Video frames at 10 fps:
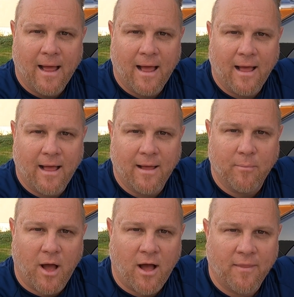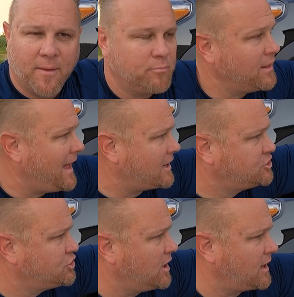On the
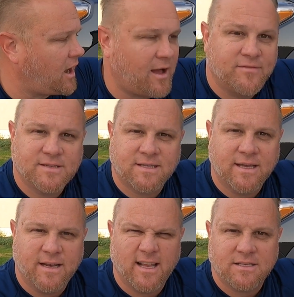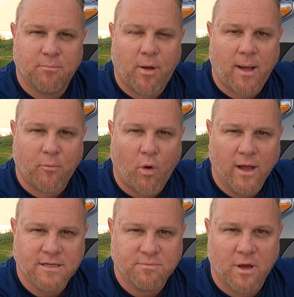black truck, obviously it doesn't pop
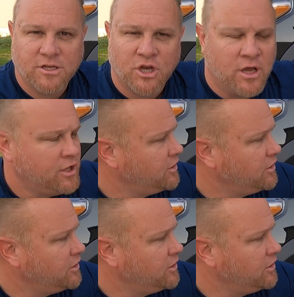quite as much.